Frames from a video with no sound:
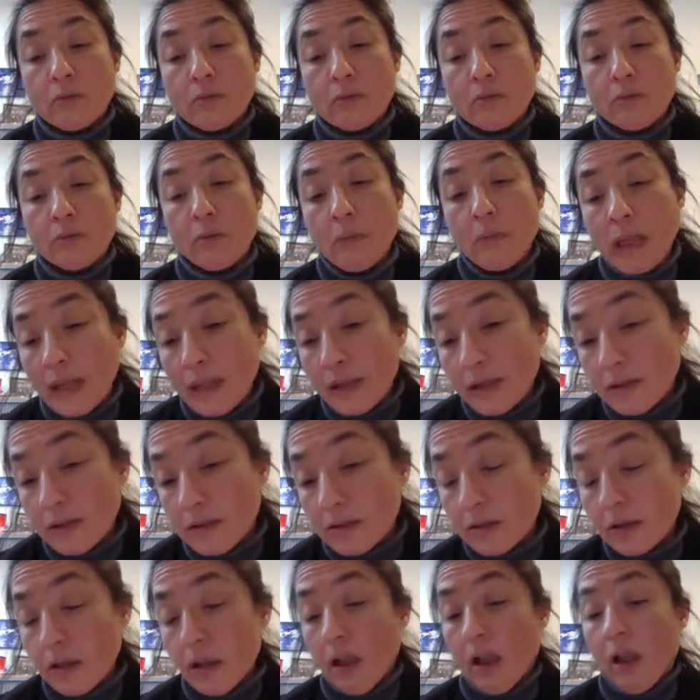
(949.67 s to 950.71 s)

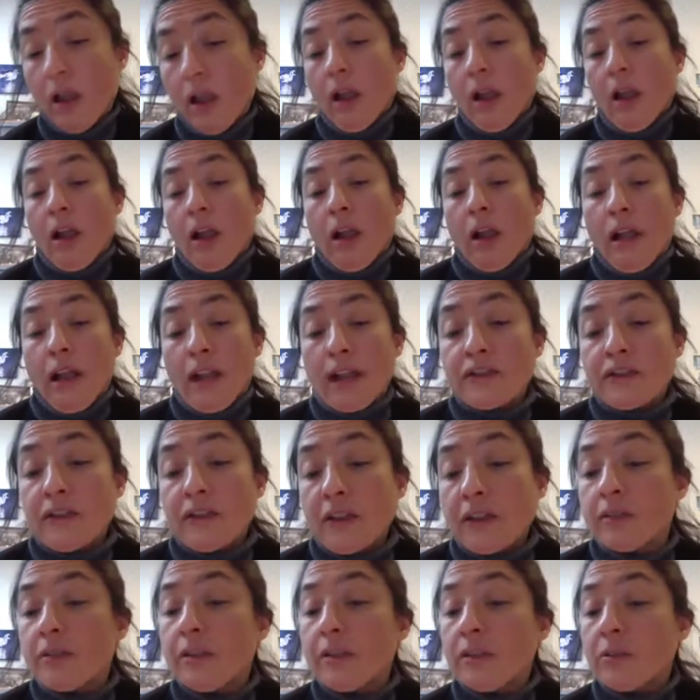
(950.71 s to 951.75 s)
made
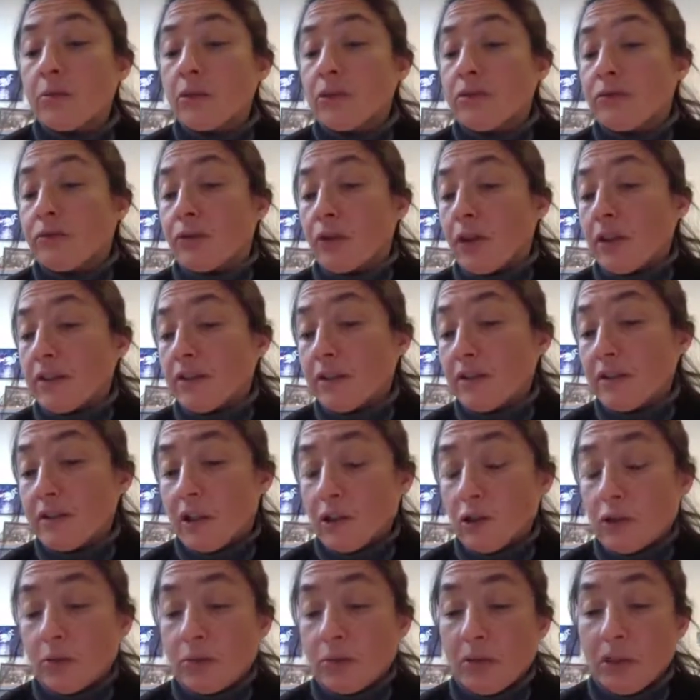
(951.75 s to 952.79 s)
exciting with 400
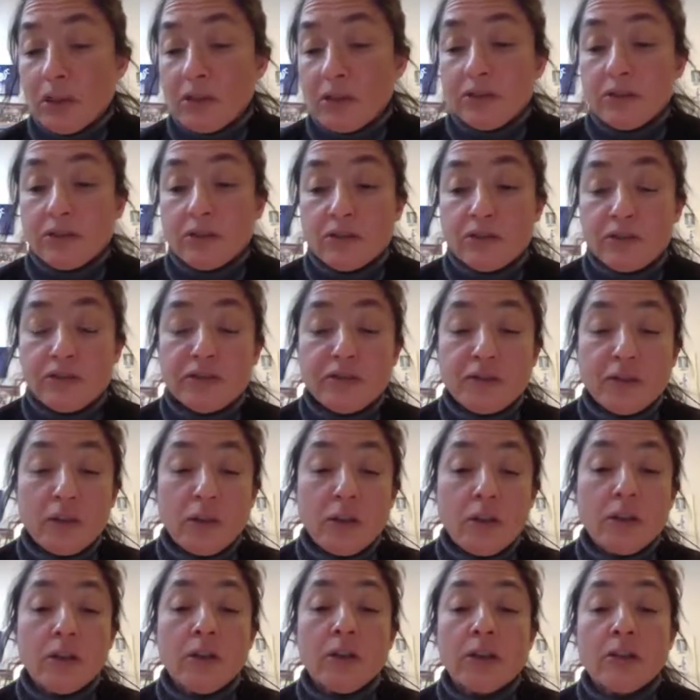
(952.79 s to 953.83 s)
nanometers,
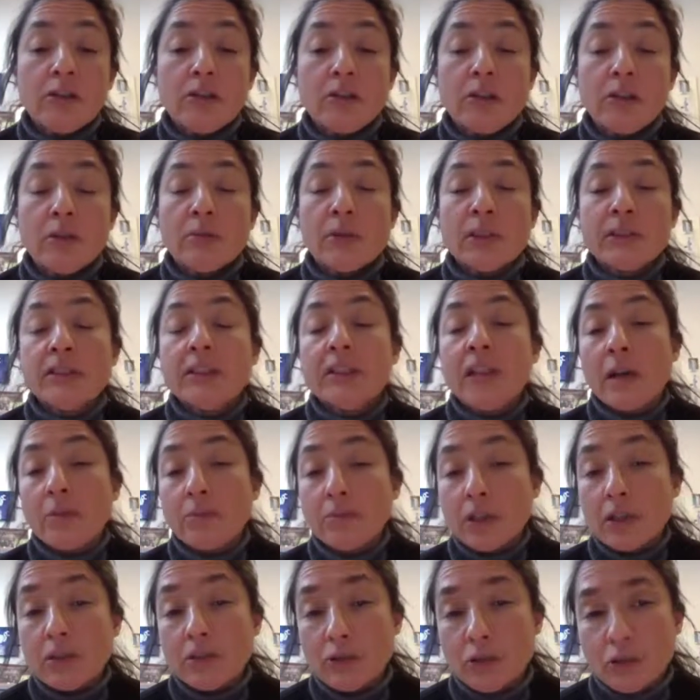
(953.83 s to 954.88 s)
but in
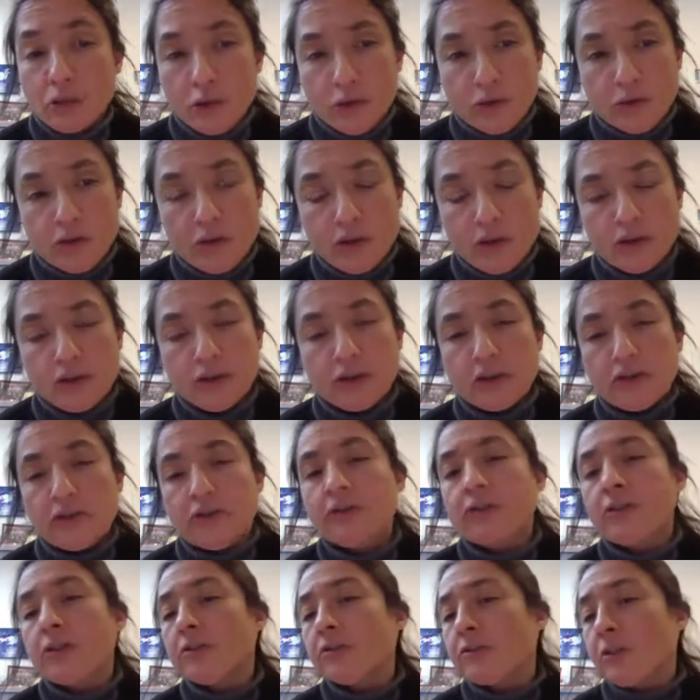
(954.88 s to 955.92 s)
ambient conditions.
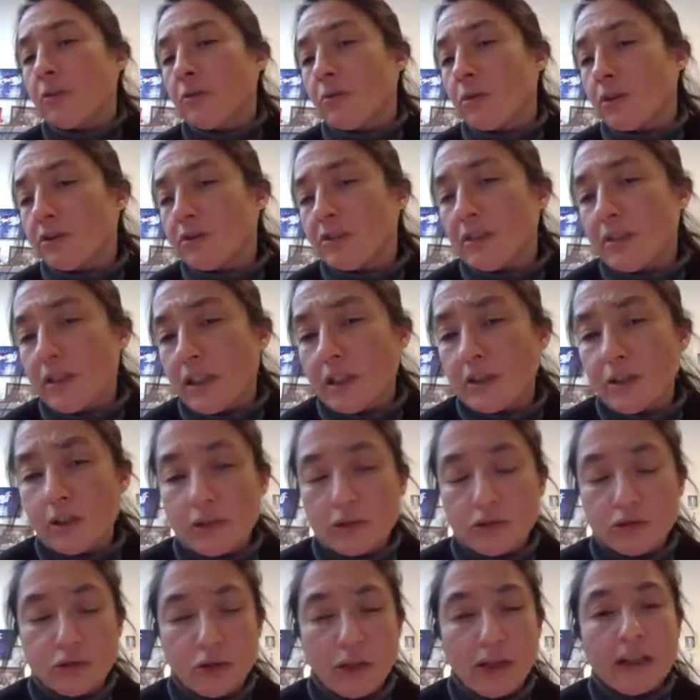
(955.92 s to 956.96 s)
So it was another
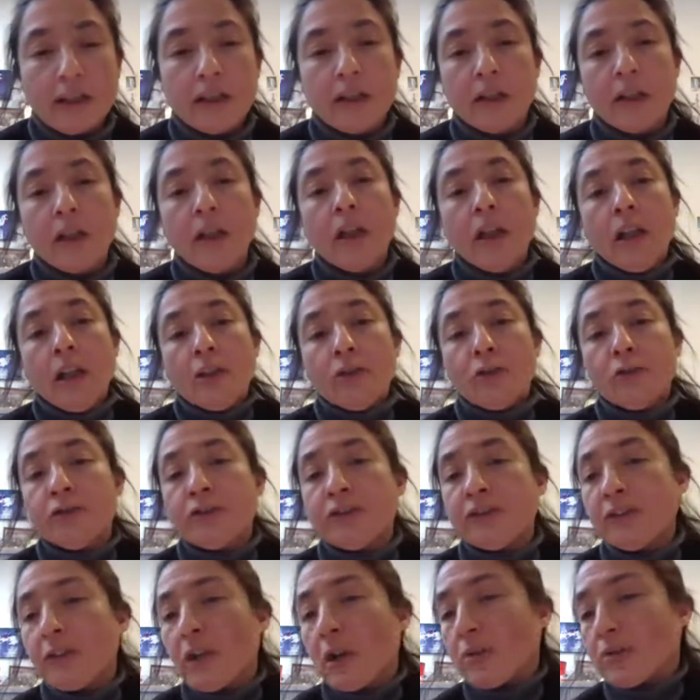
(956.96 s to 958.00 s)
check to
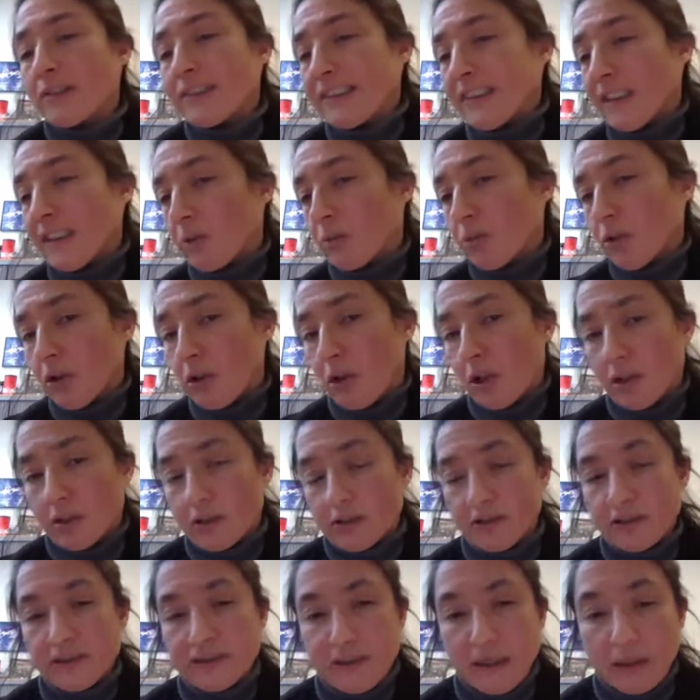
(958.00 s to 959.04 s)
see how stable are
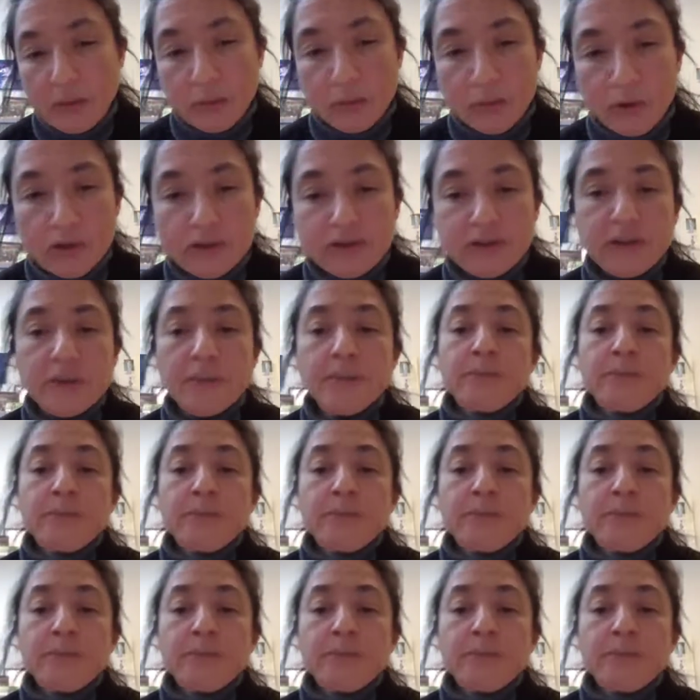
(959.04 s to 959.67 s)
the samples.